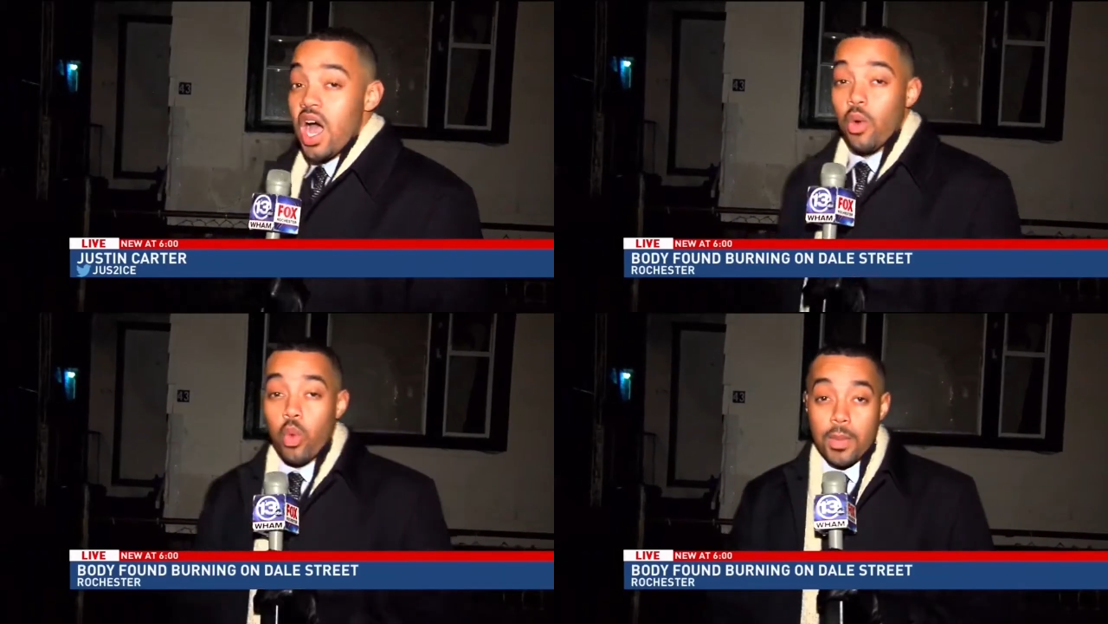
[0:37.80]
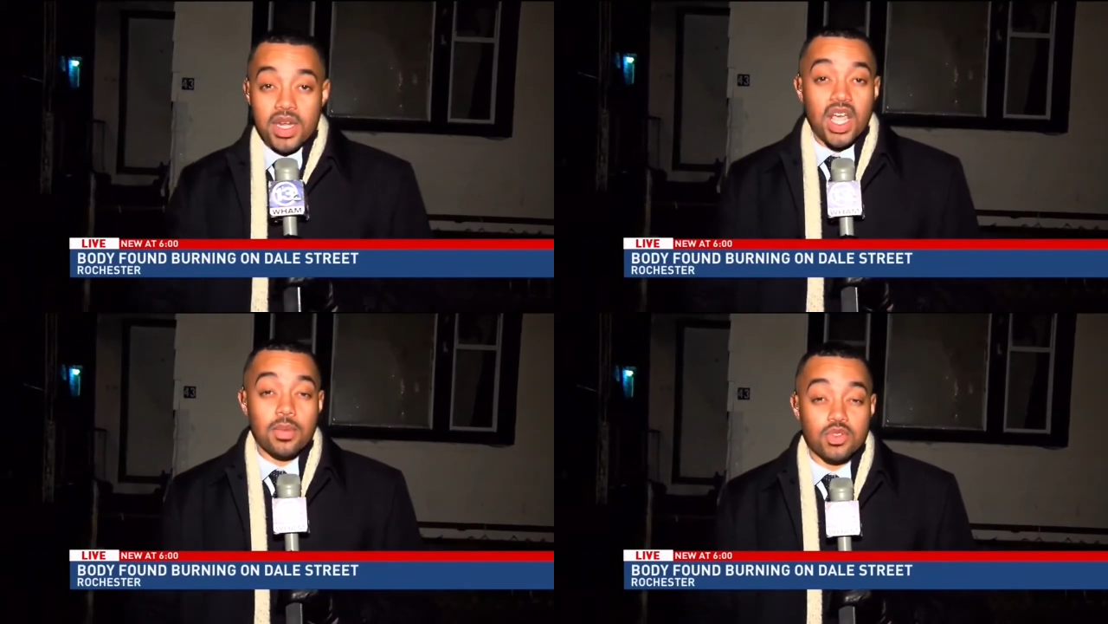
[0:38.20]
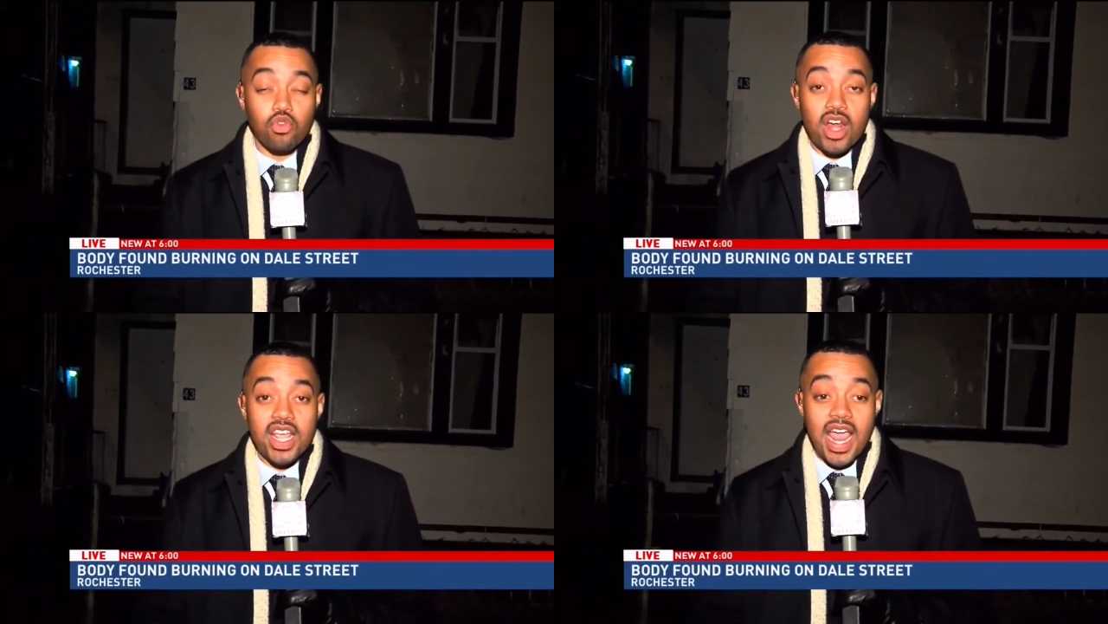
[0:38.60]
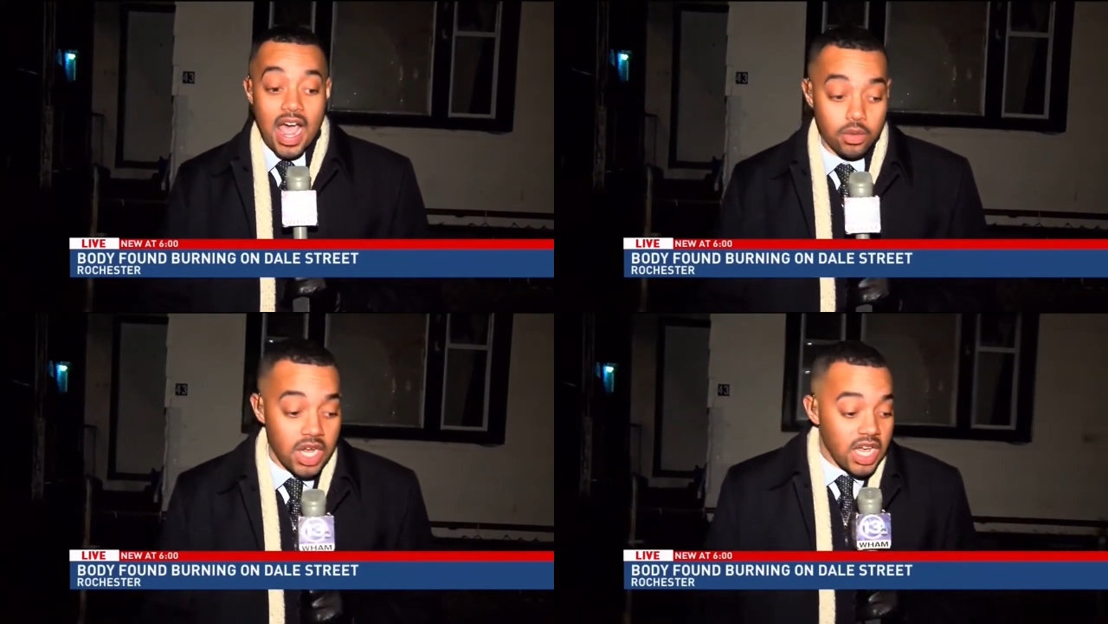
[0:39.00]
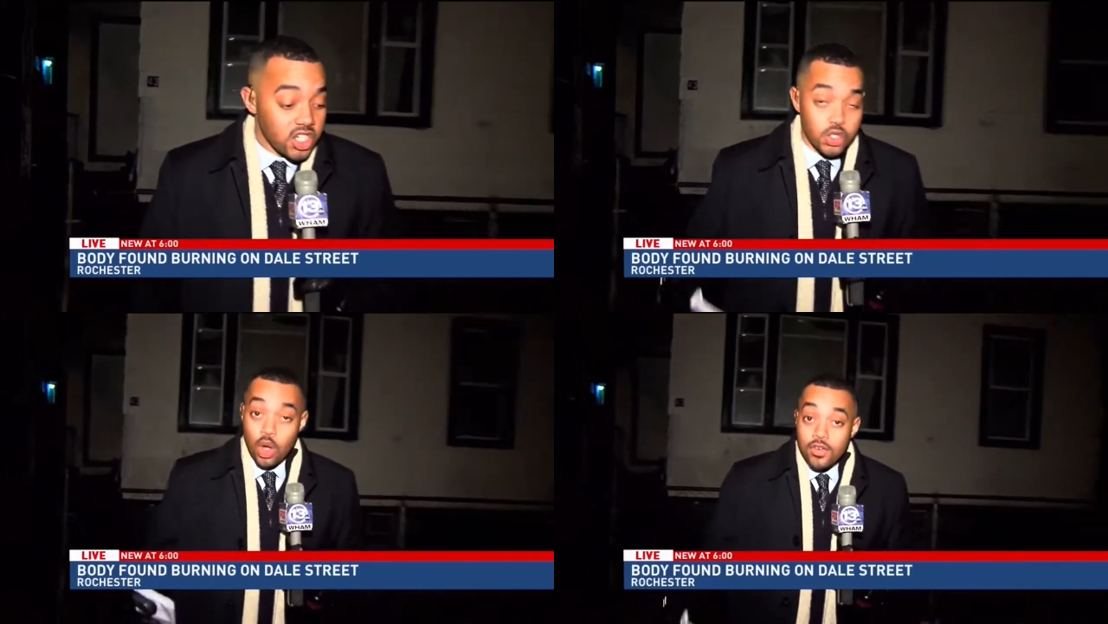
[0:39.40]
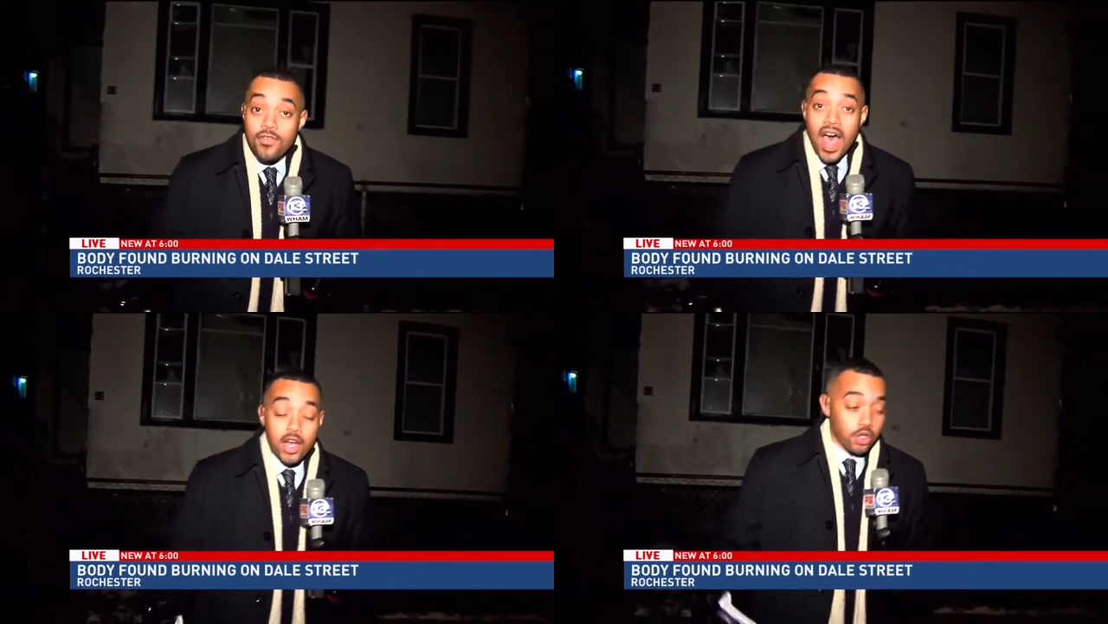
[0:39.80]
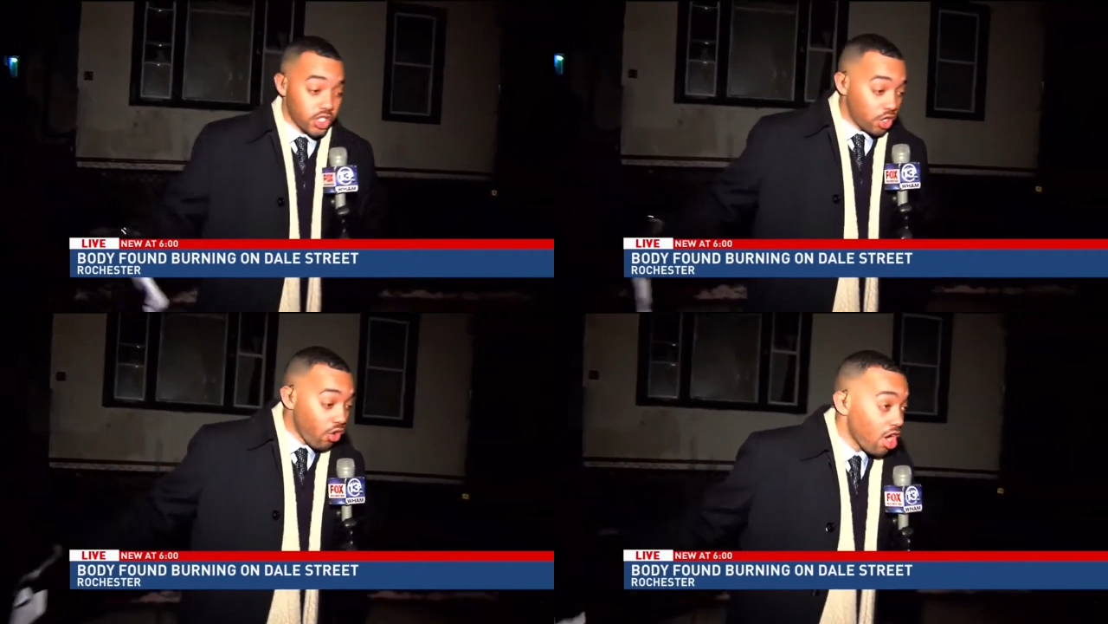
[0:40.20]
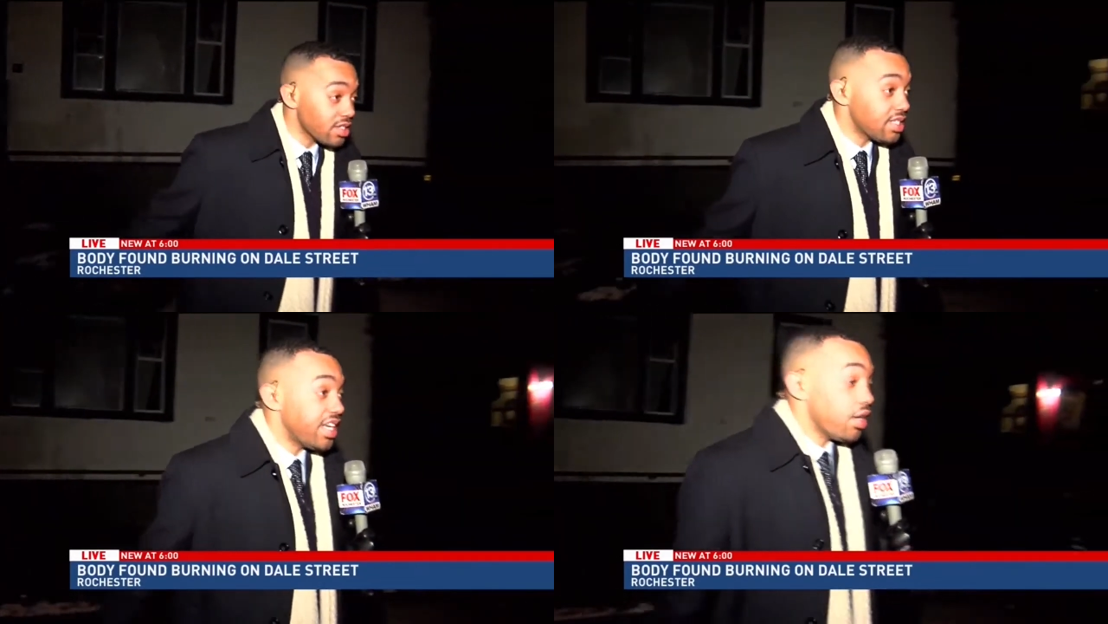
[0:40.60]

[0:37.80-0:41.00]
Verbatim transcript: A woman comes running out. She's on fire. She crosses Dale